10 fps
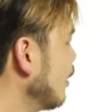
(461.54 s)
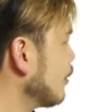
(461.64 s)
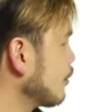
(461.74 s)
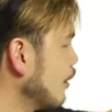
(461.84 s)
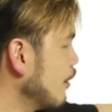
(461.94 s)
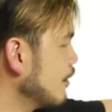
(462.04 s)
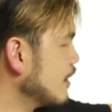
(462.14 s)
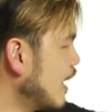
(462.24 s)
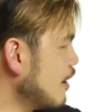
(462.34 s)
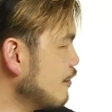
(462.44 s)
So
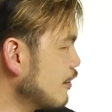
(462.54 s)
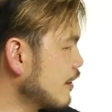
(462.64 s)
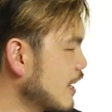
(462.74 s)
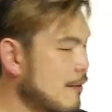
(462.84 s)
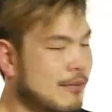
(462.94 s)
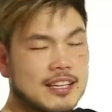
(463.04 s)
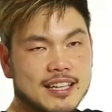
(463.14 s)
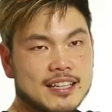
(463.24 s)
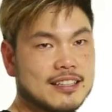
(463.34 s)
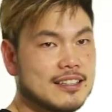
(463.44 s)
now that you've got camera
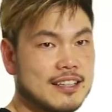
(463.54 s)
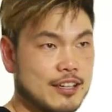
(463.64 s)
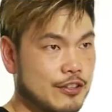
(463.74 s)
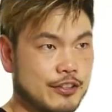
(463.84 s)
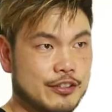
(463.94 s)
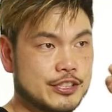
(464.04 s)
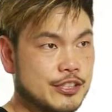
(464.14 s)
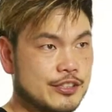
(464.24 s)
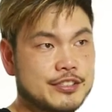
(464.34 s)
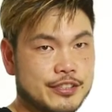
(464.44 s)
gear, you
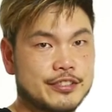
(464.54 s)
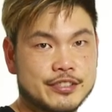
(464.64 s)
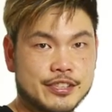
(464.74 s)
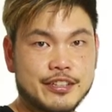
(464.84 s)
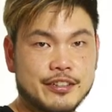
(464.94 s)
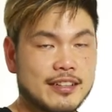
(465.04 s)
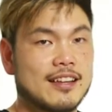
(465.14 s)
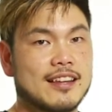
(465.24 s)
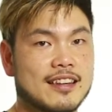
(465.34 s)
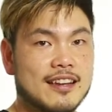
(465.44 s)
shoot.
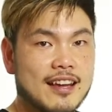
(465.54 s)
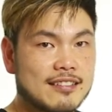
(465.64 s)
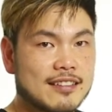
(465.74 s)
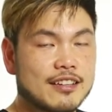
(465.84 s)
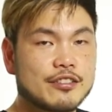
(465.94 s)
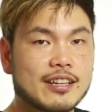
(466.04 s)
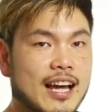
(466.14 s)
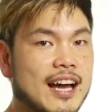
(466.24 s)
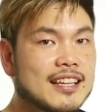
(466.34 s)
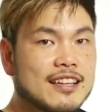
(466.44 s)
The next thing is your
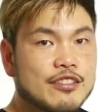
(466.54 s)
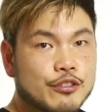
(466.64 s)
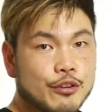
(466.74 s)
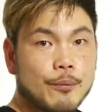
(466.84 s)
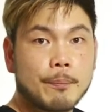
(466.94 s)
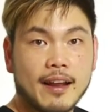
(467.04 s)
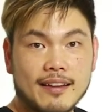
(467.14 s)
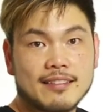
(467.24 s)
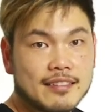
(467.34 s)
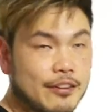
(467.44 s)
client needs to
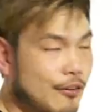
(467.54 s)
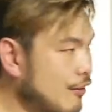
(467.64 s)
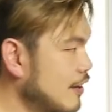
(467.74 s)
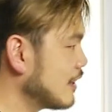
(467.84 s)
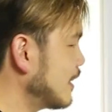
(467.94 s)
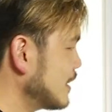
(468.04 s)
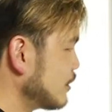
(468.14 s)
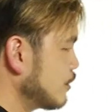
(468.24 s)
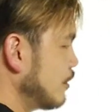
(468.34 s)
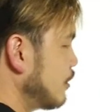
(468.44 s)
place their order. They just
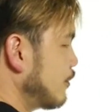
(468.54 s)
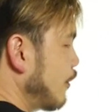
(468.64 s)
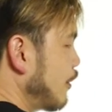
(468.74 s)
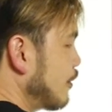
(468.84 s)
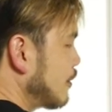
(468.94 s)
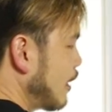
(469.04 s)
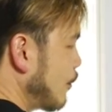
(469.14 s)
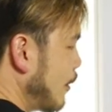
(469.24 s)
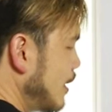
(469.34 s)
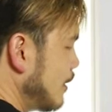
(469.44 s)
choose the photos that they
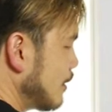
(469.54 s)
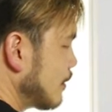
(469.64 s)
want.